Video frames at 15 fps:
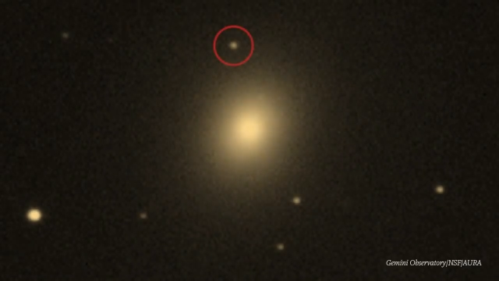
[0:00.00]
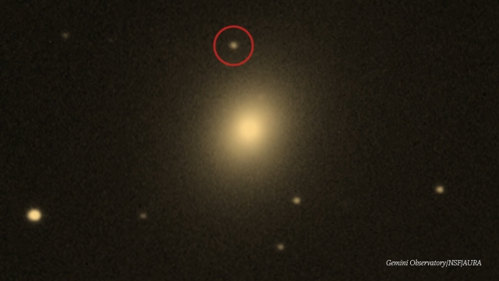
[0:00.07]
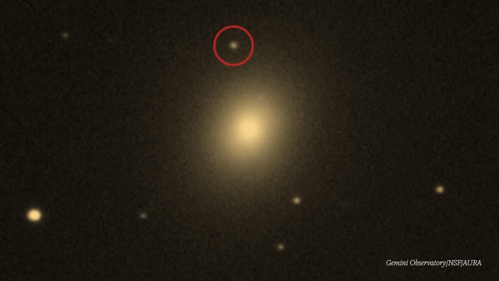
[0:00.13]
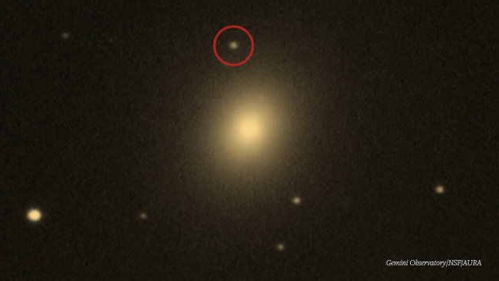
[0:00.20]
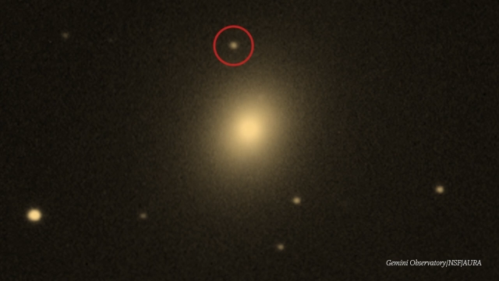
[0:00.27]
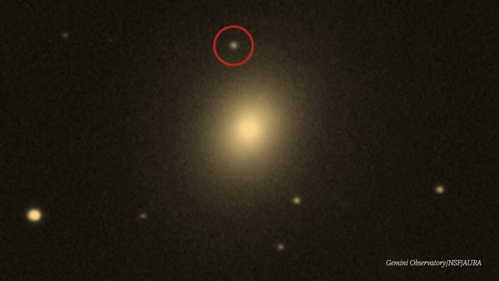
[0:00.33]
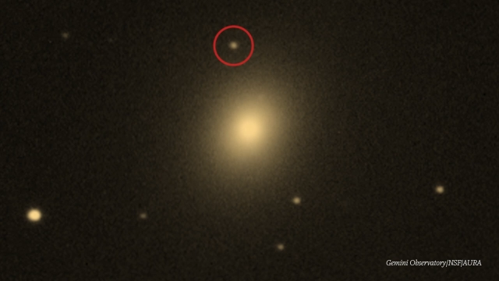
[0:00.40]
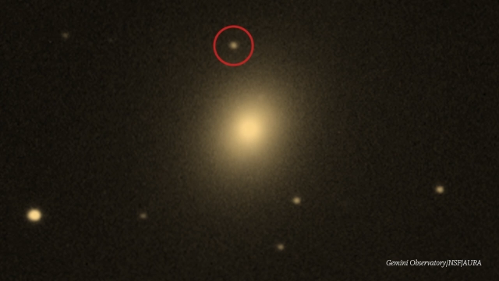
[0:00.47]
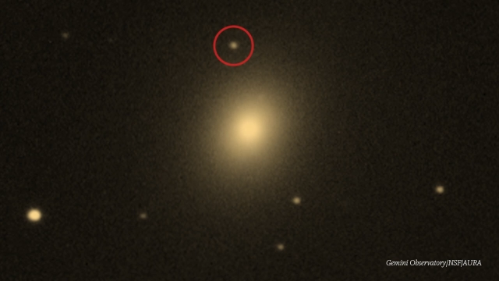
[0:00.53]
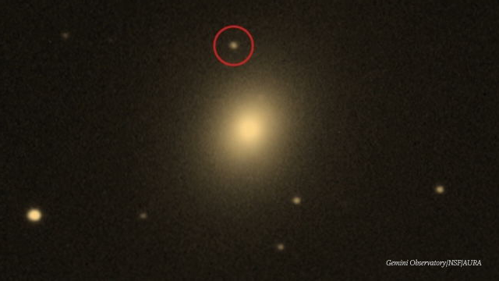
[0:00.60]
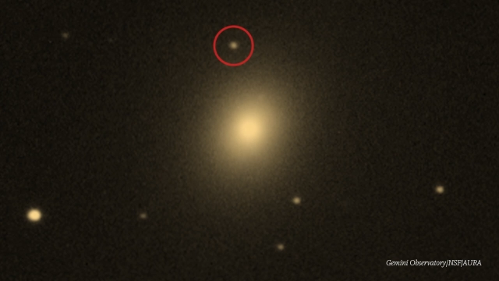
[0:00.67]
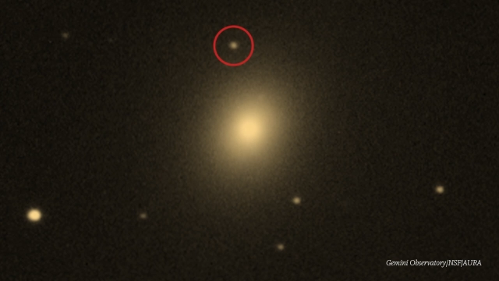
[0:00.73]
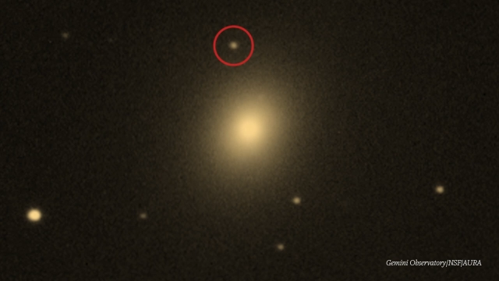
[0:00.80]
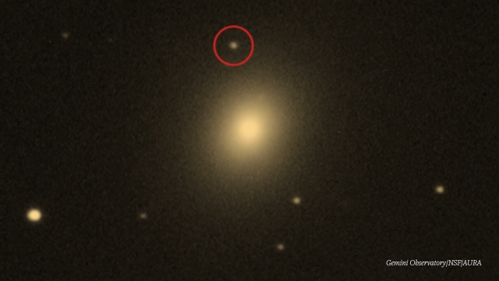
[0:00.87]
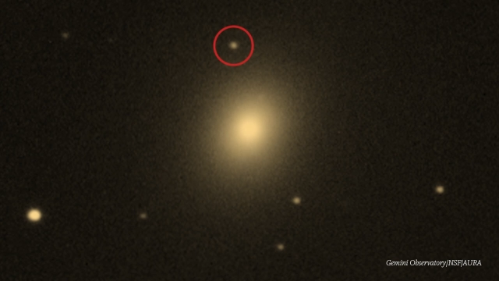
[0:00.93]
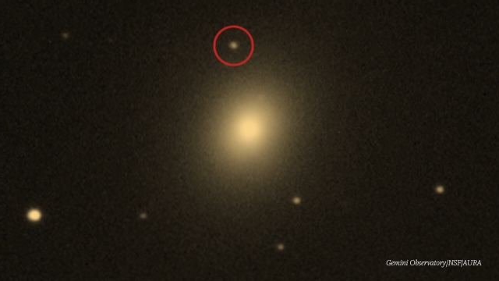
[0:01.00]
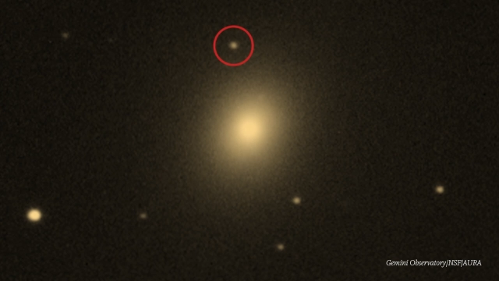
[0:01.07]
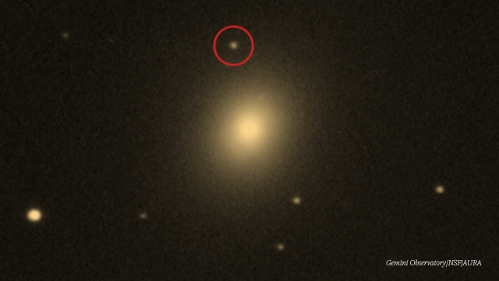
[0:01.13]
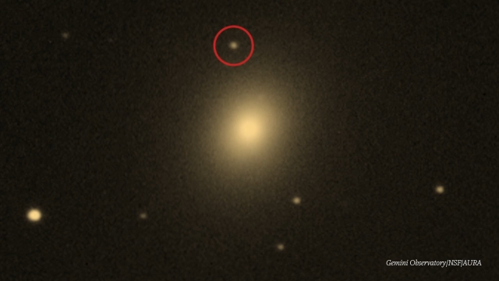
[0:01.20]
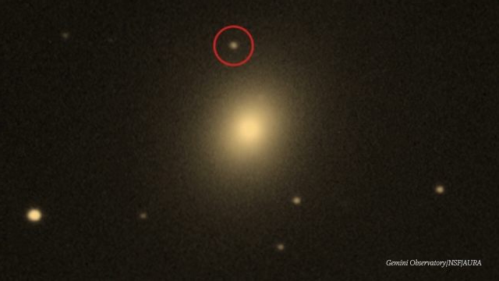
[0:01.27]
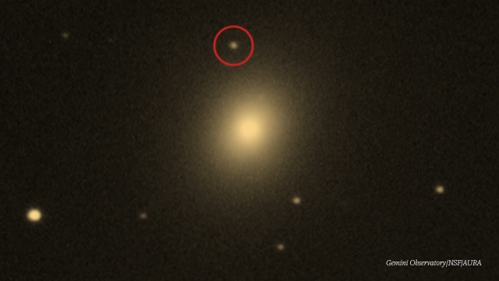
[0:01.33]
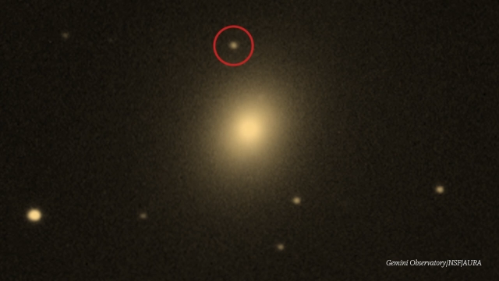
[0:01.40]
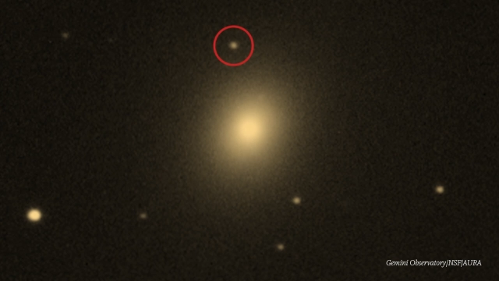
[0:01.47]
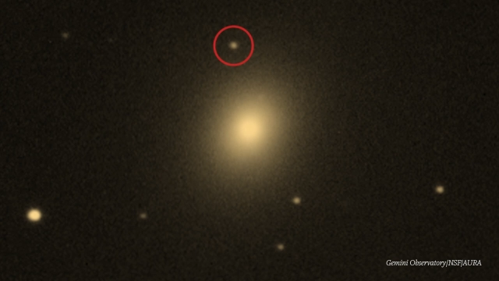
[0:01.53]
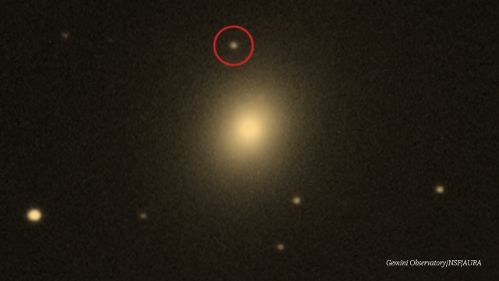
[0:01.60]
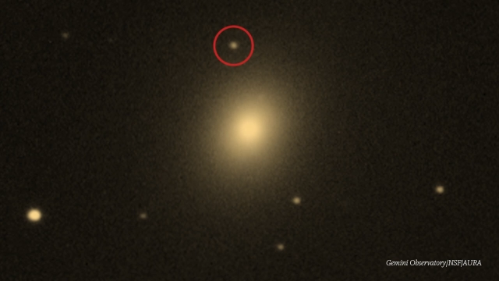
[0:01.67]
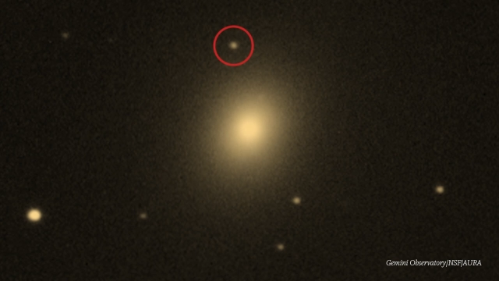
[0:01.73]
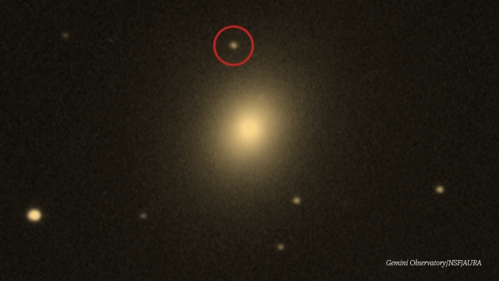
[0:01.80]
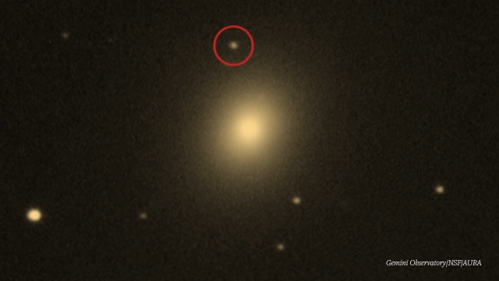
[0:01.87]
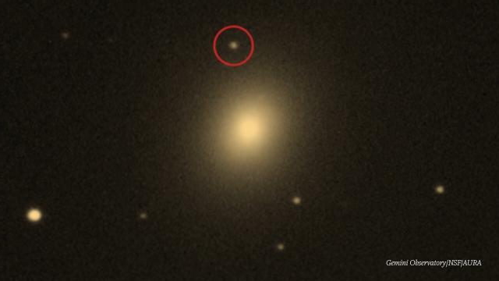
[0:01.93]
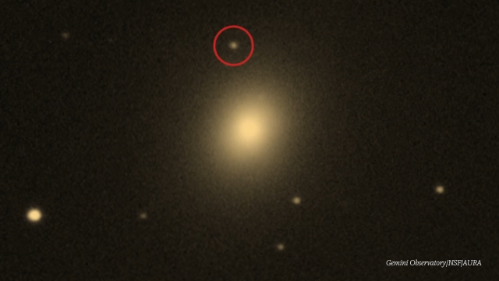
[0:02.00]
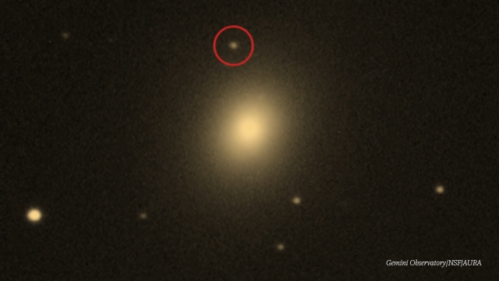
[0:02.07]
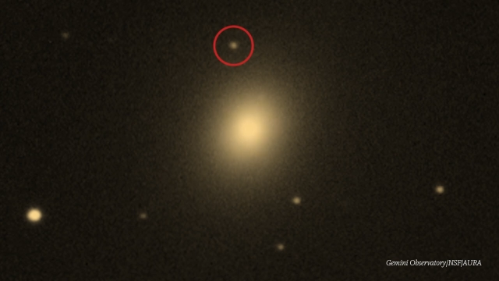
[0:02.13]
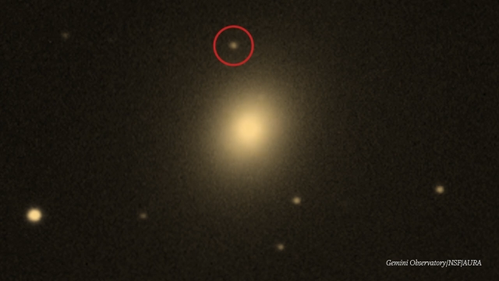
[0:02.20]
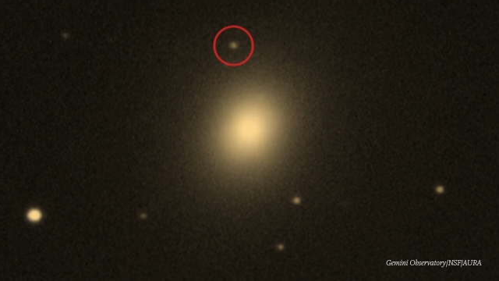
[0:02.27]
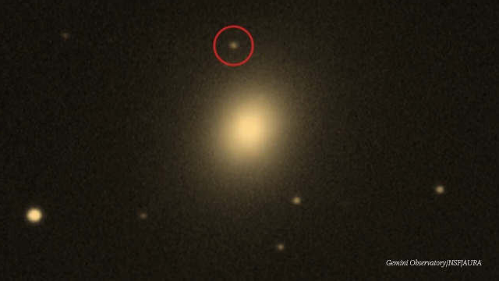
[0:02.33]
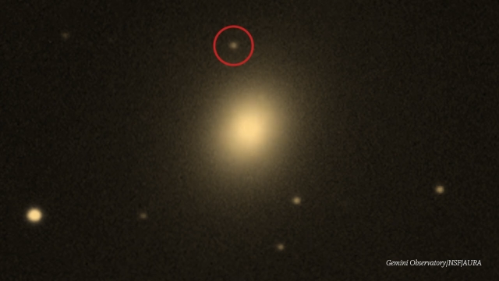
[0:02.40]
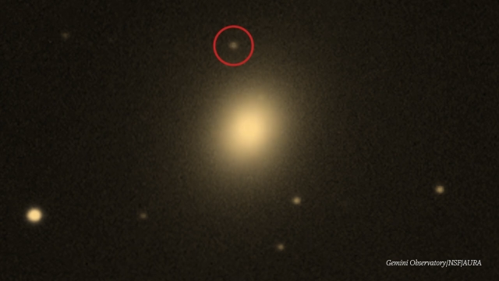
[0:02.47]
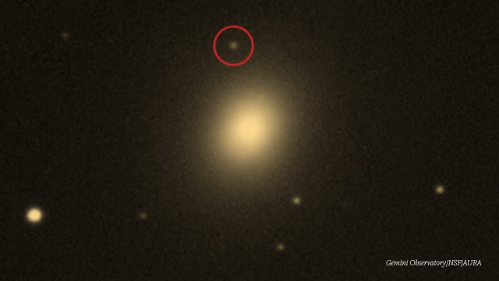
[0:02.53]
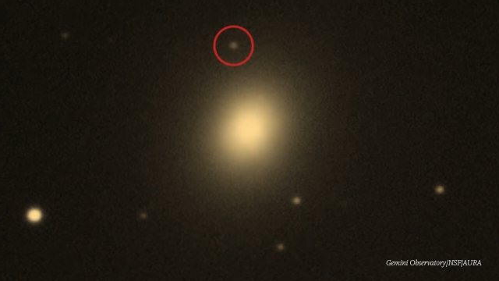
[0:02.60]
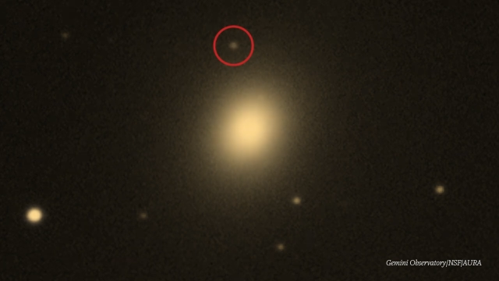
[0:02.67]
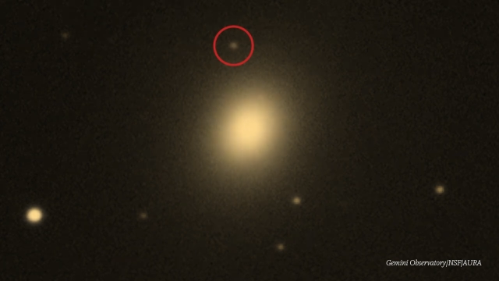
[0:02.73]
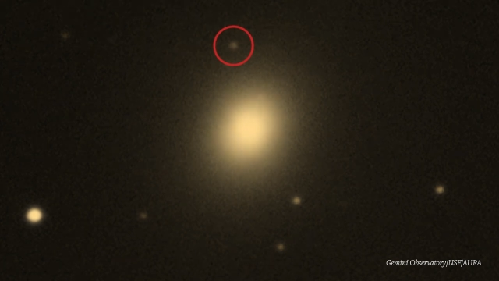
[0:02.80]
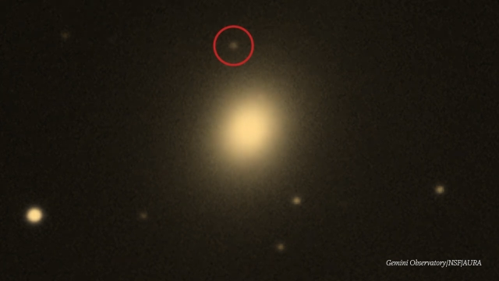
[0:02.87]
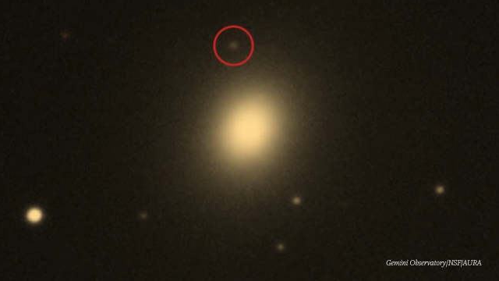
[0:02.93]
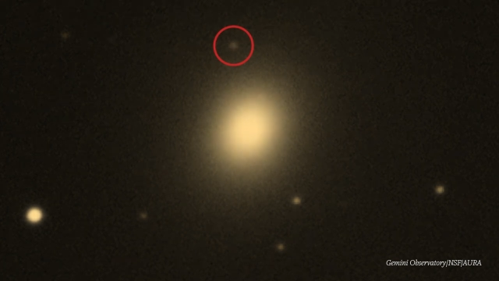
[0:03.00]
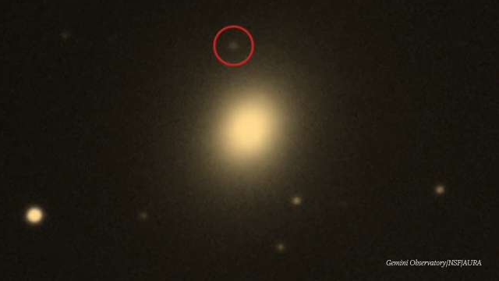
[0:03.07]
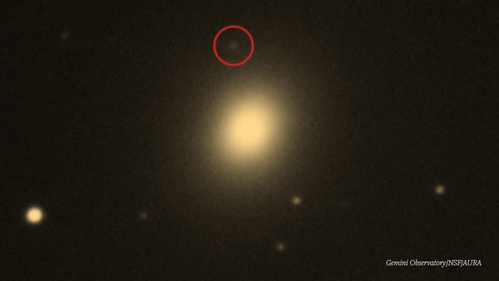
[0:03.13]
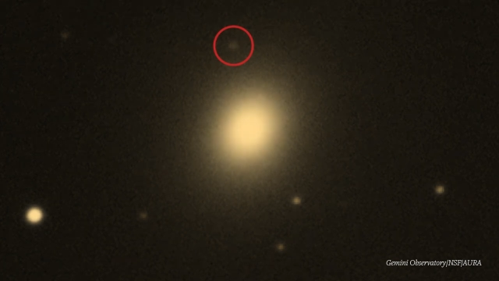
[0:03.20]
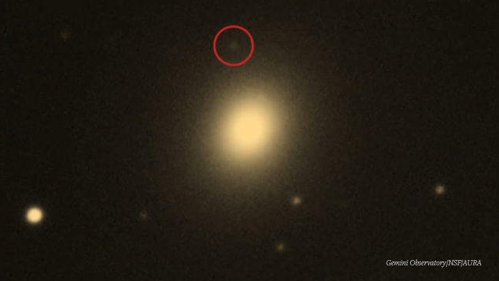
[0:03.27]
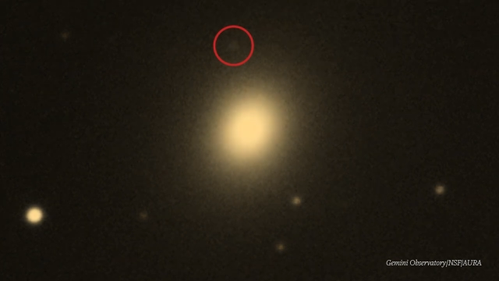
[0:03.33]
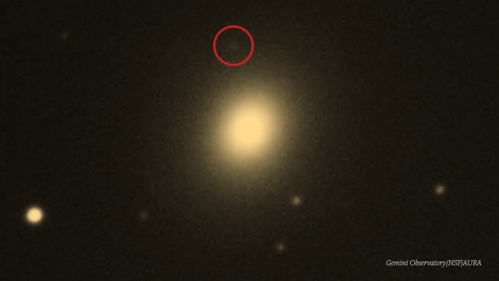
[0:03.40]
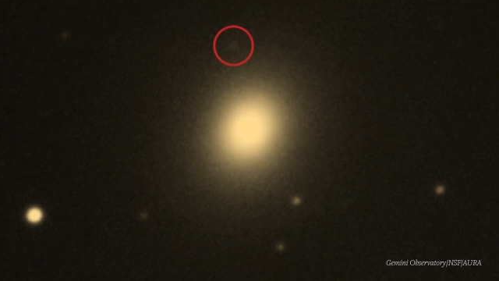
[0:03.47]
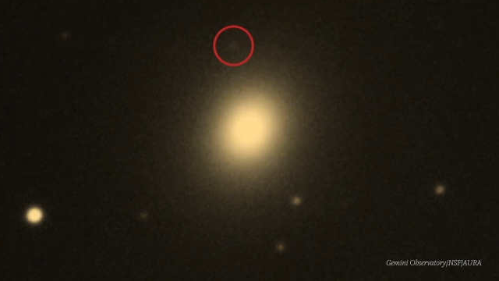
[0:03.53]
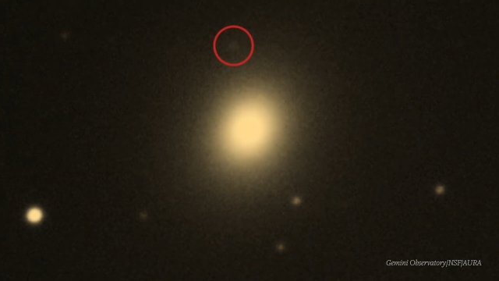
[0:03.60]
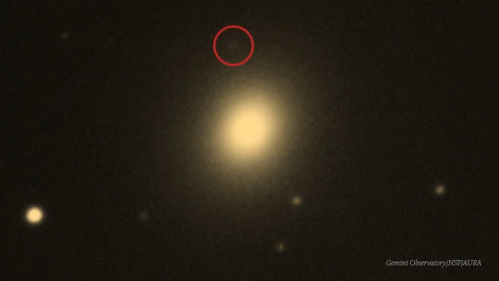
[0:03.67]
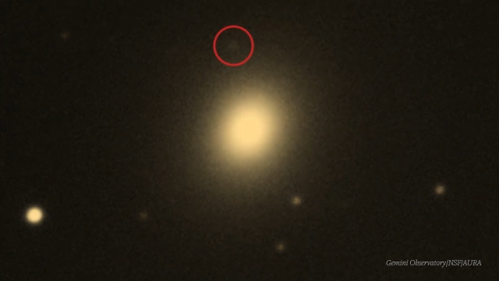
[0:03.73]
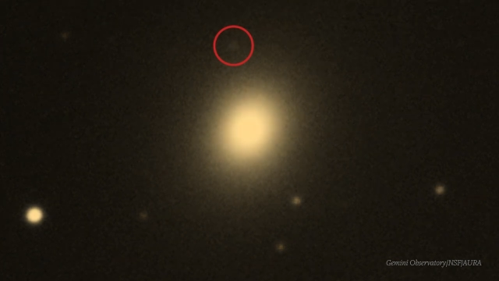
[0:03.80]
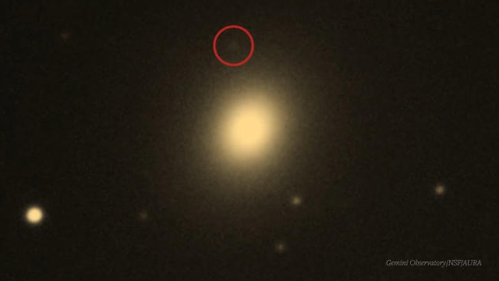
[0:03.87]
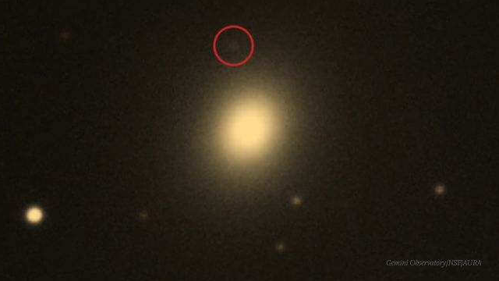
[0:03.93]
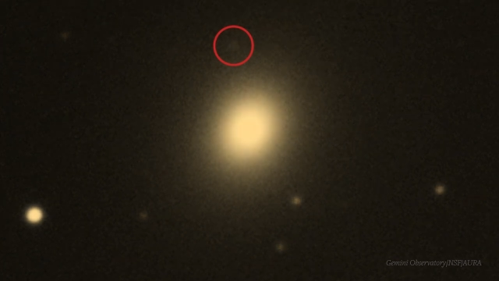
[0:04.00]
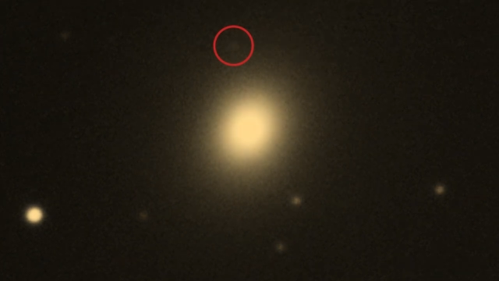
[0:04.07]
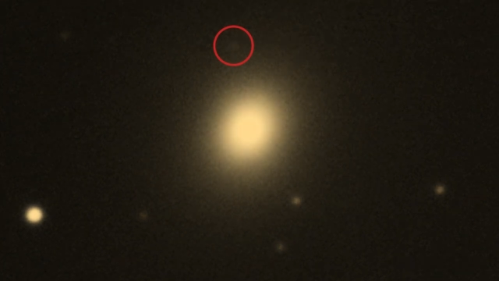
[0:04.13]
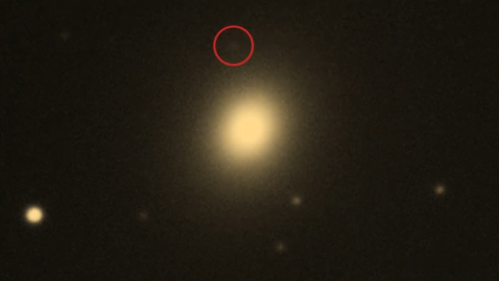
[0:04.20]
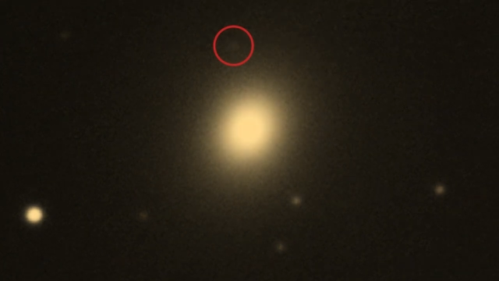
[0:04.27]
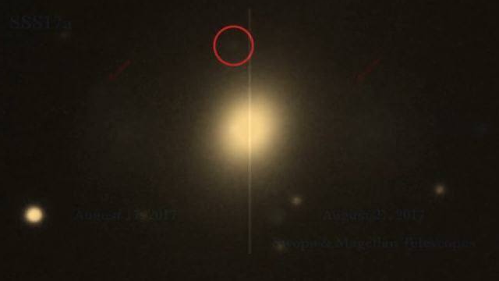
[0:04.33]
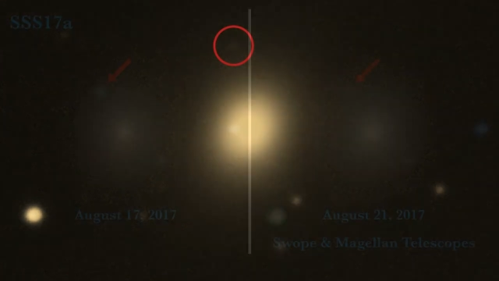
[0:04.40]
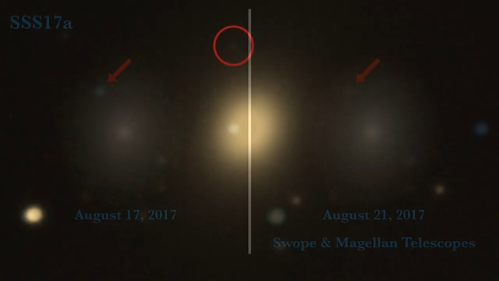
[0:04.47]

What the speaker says: [unreadable: no face in view]